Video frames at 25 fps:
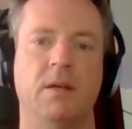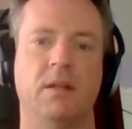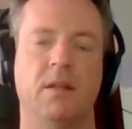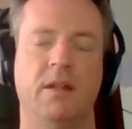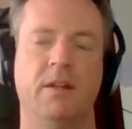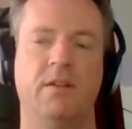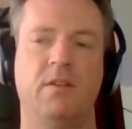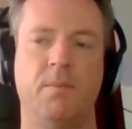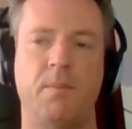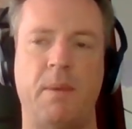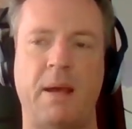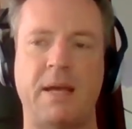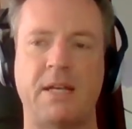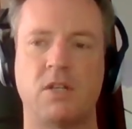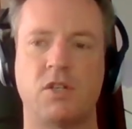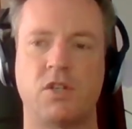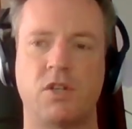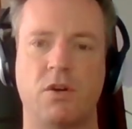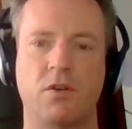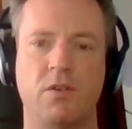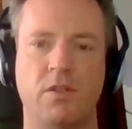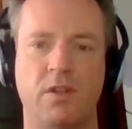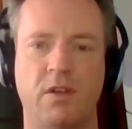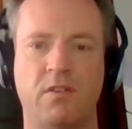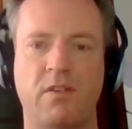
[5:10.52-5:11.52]
let's make
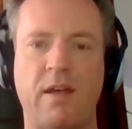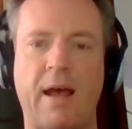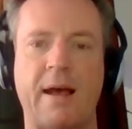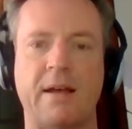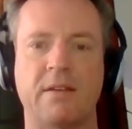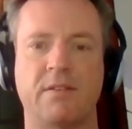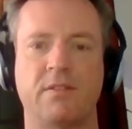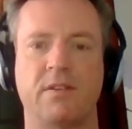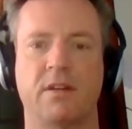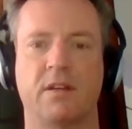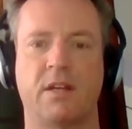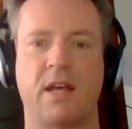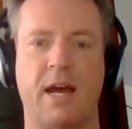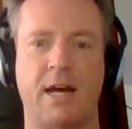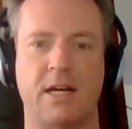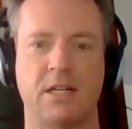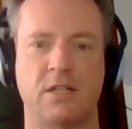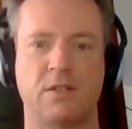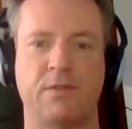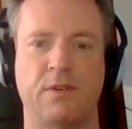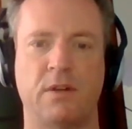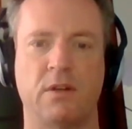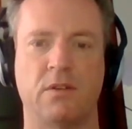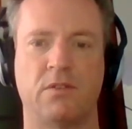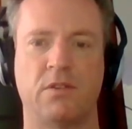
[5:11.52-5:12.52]
sure this asset
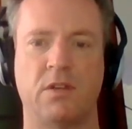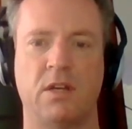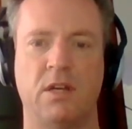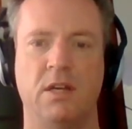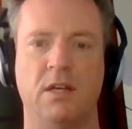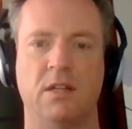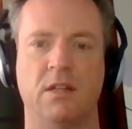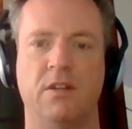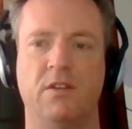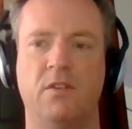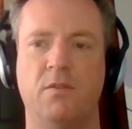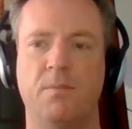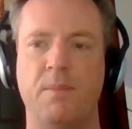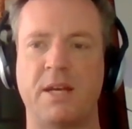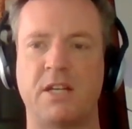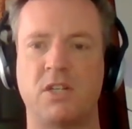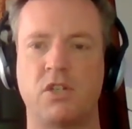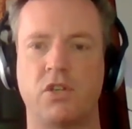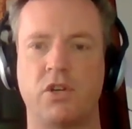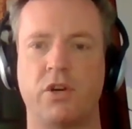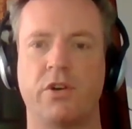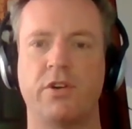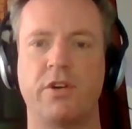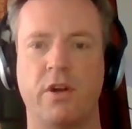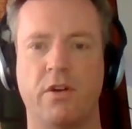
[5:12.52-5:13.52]
cash flows let's make
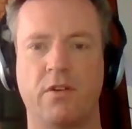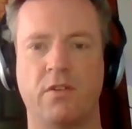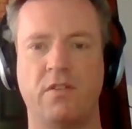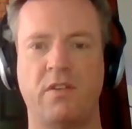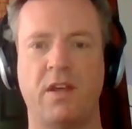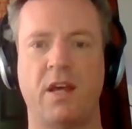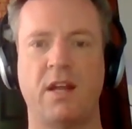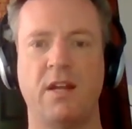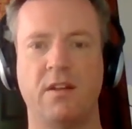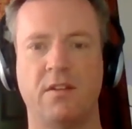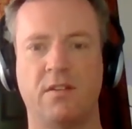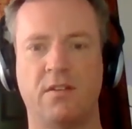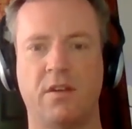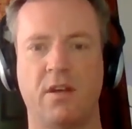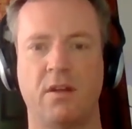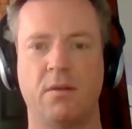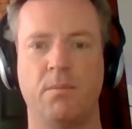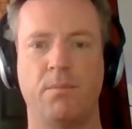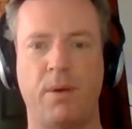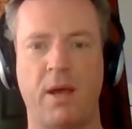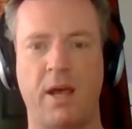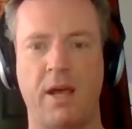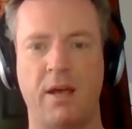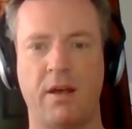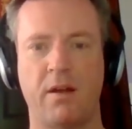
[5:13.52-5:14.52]
sure your tenants can
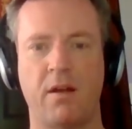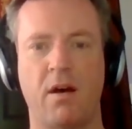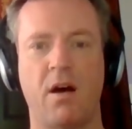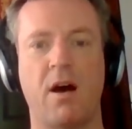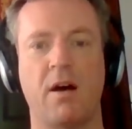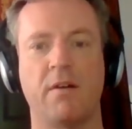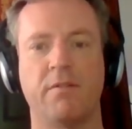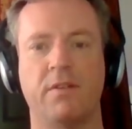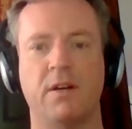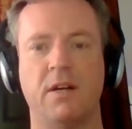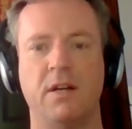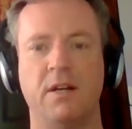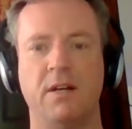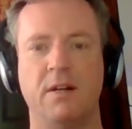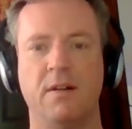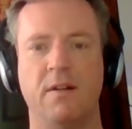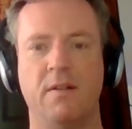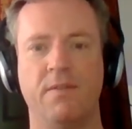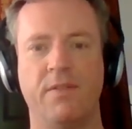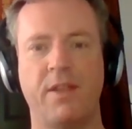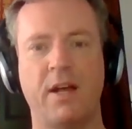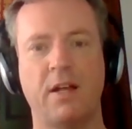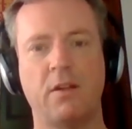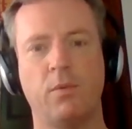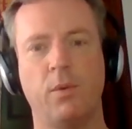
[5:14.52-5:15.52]
pay it off
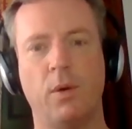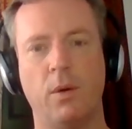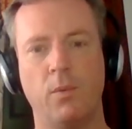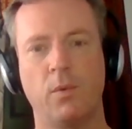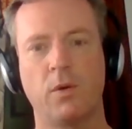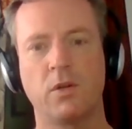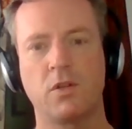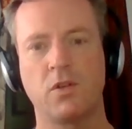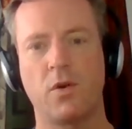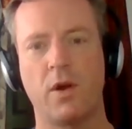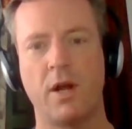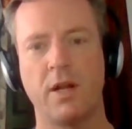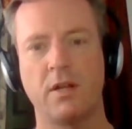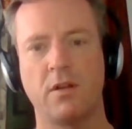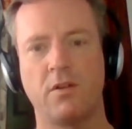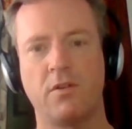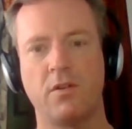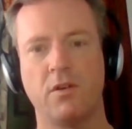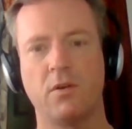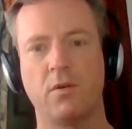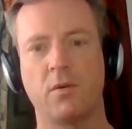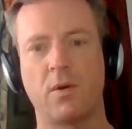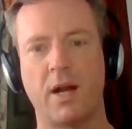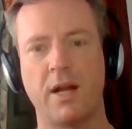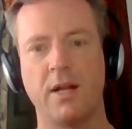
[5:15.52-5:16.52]
that's what we're trying to
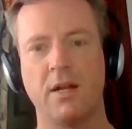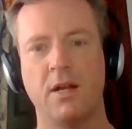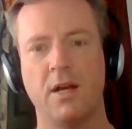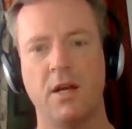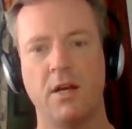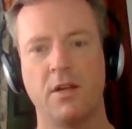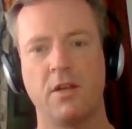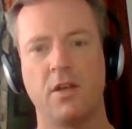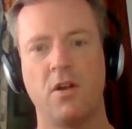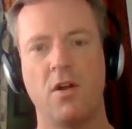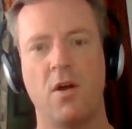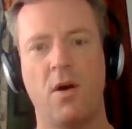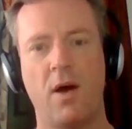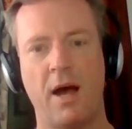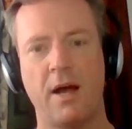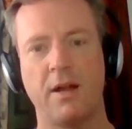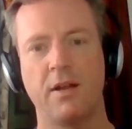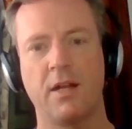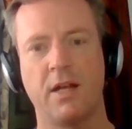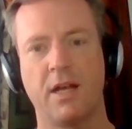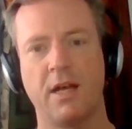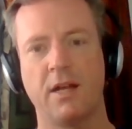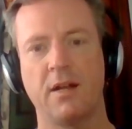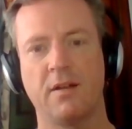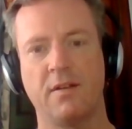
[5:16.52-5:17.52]
do right you know how
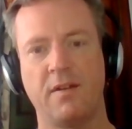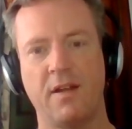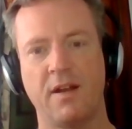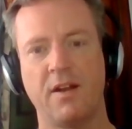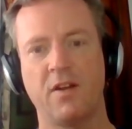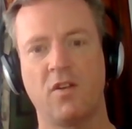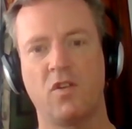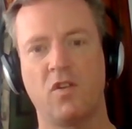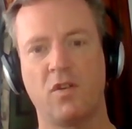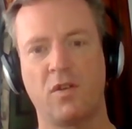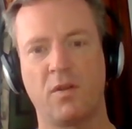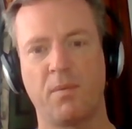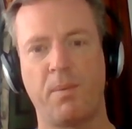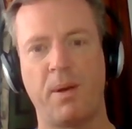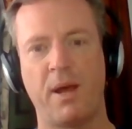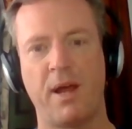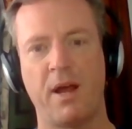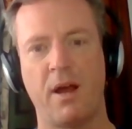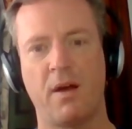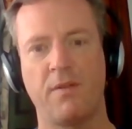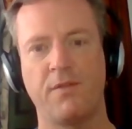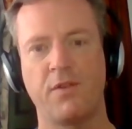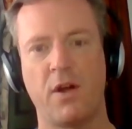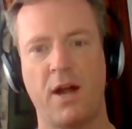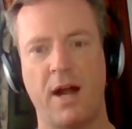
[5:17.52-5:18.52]
you get a tenant to pay
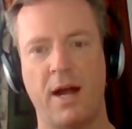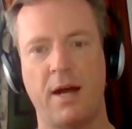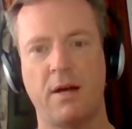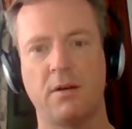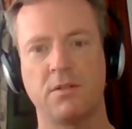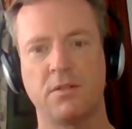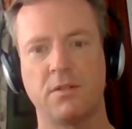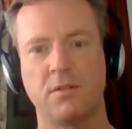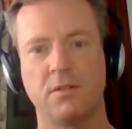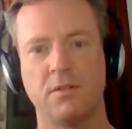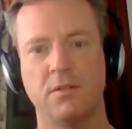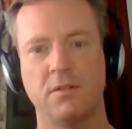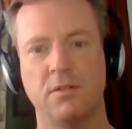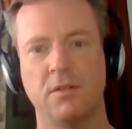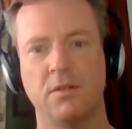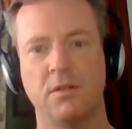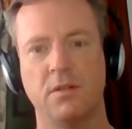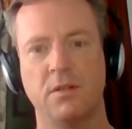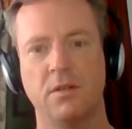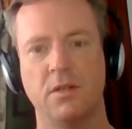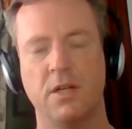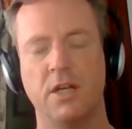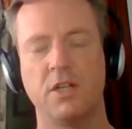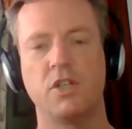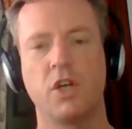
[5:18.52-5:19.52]
off your house
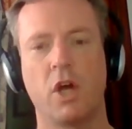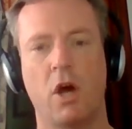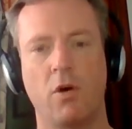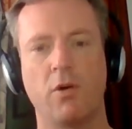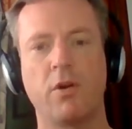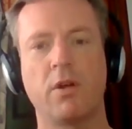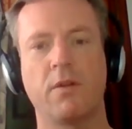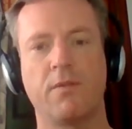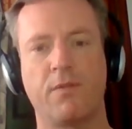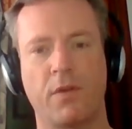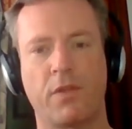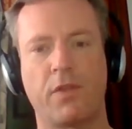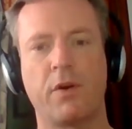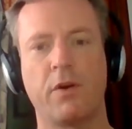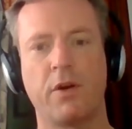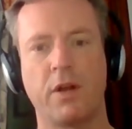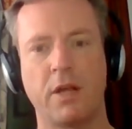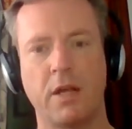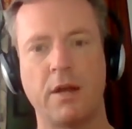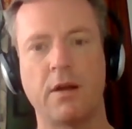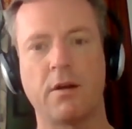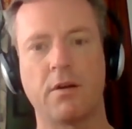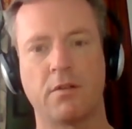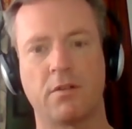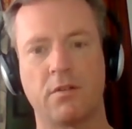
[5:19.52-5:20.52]
is you own it for 30
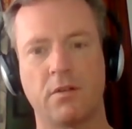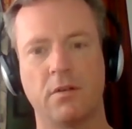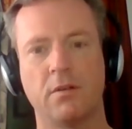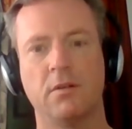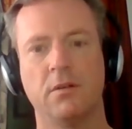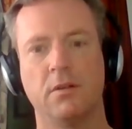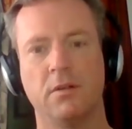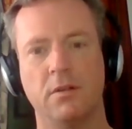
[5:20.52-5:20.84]
years